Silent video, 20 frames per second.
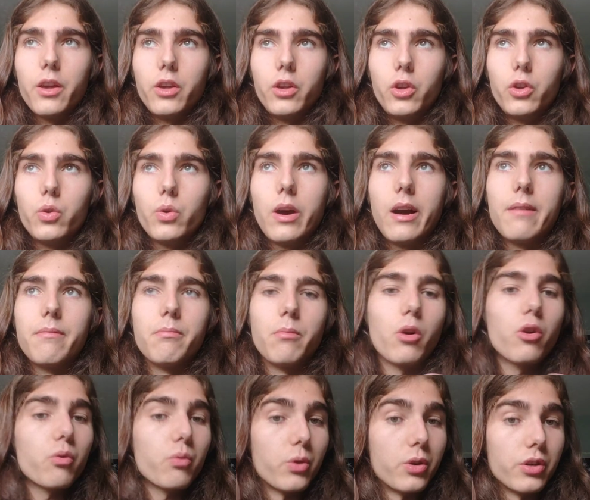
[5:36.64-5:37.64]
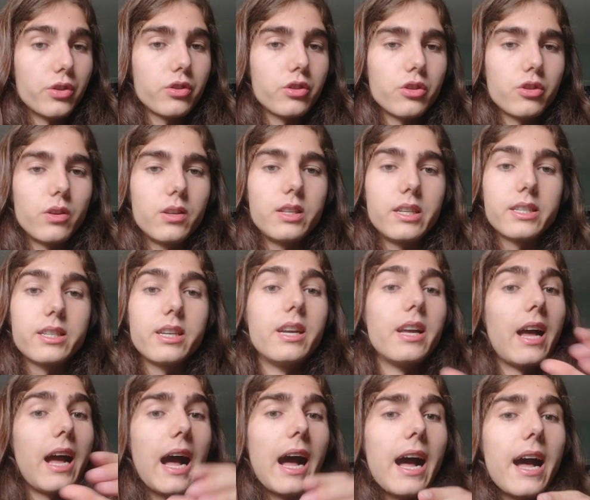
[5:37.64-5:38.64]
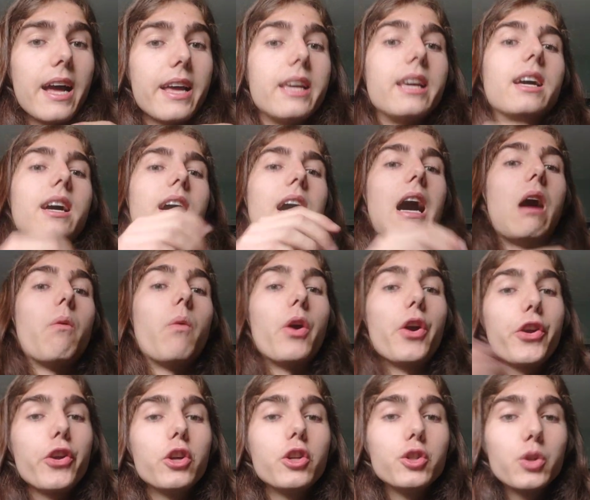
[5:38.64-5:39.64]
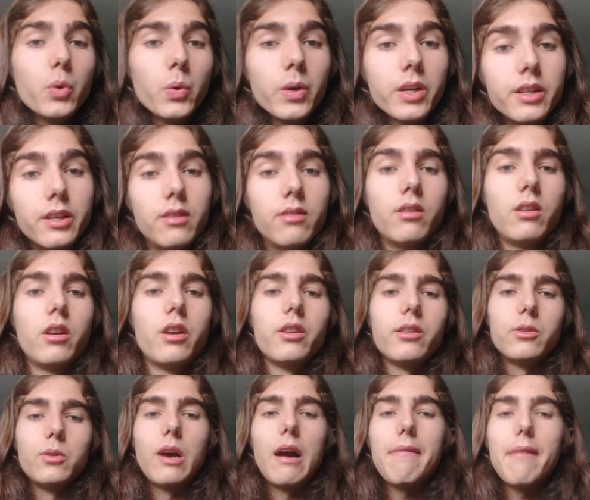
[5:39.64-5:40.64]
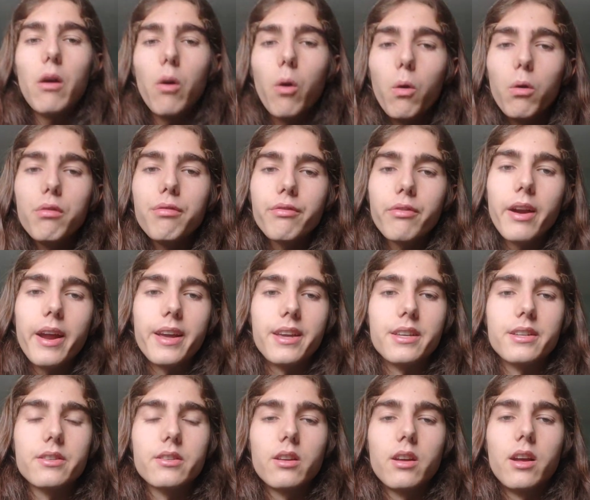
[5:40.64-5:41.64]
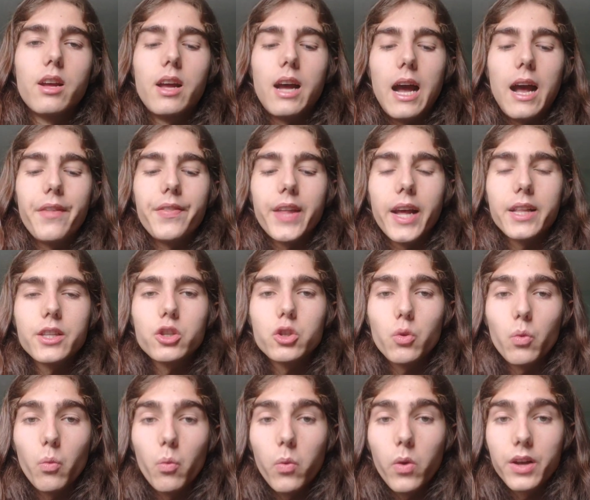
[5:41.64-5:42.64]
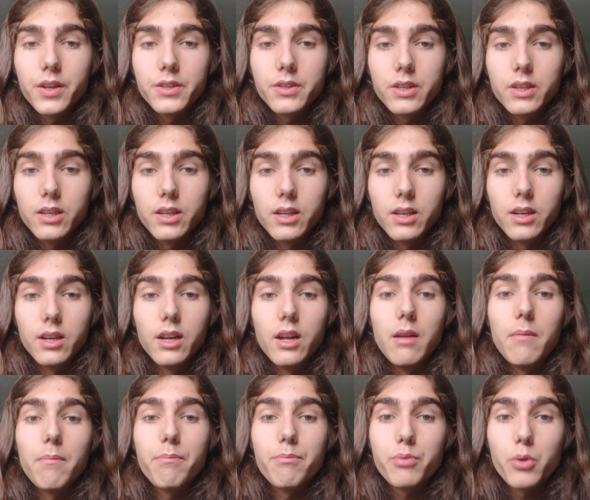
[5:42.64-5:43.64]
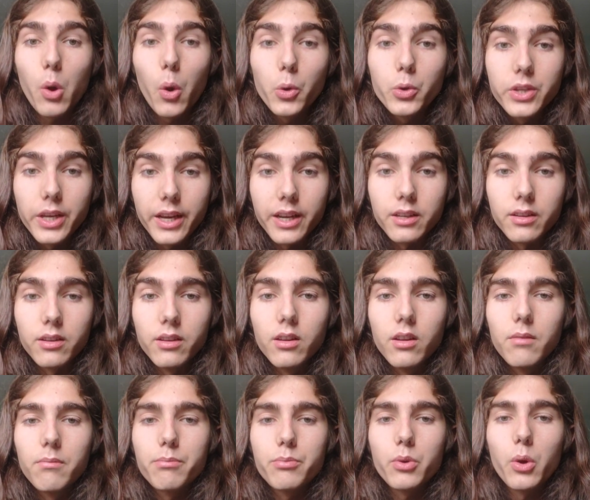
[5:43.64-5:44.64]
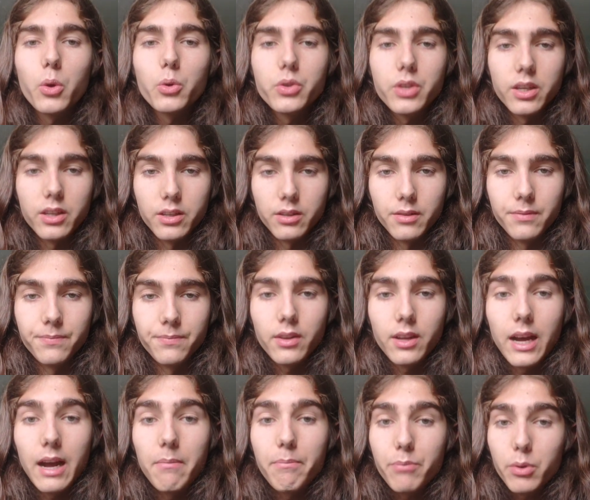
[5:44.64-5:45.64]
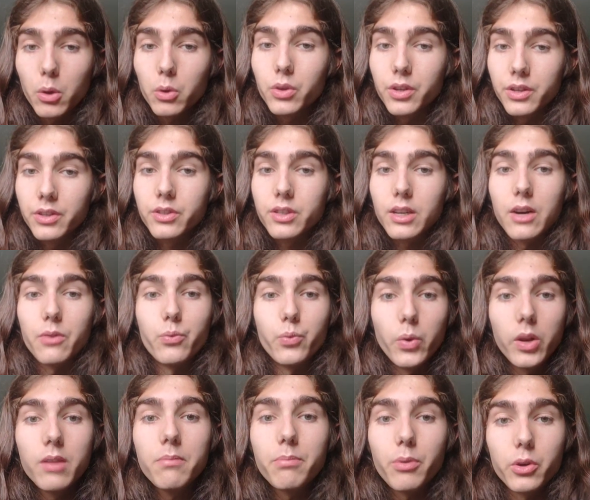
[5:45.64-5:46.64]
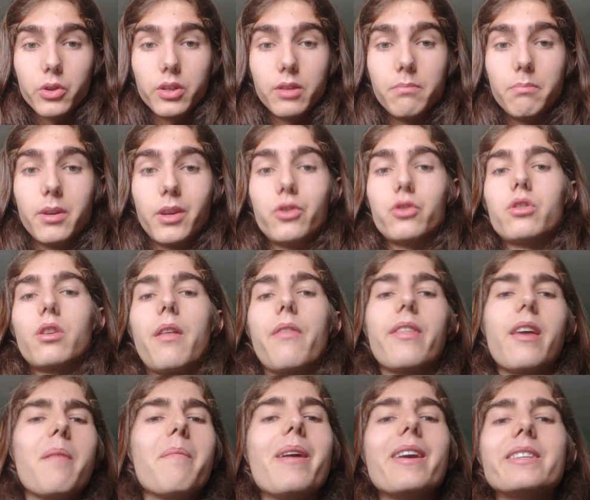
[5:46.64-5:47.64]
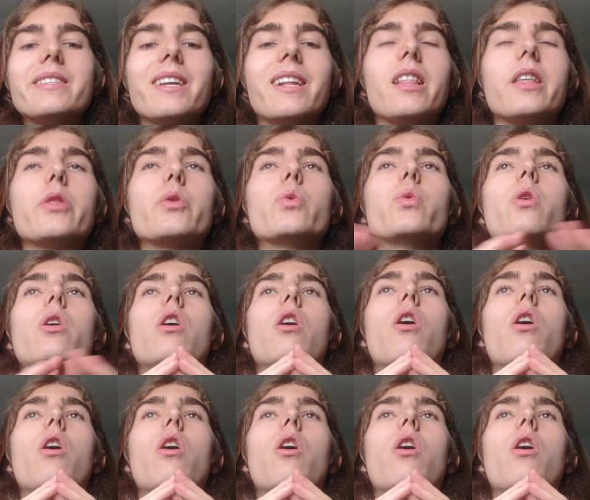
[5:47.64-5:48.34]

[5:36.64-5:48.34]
you have more words. So it's like, hi, how are you doing? You have a whole phrase. And that's what protein. And proteins are really important because they basically do